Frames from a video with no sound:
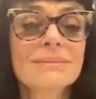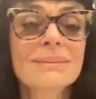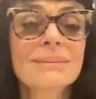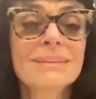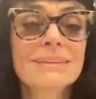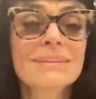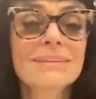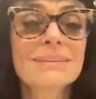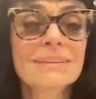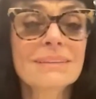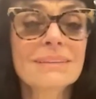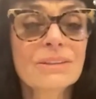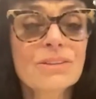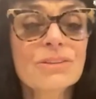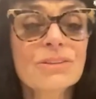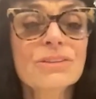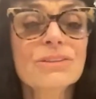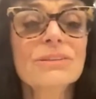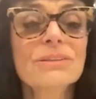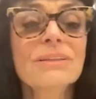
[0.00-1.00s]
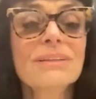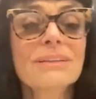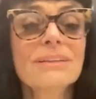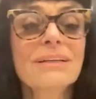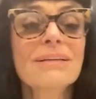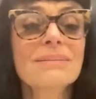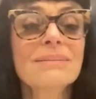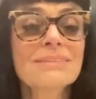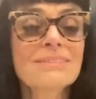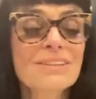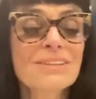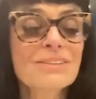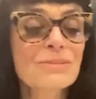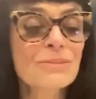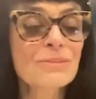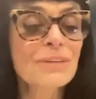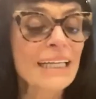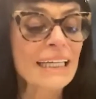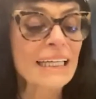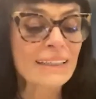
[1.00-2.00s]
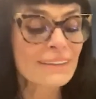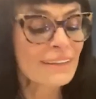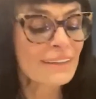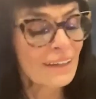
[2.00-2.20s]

It's such a great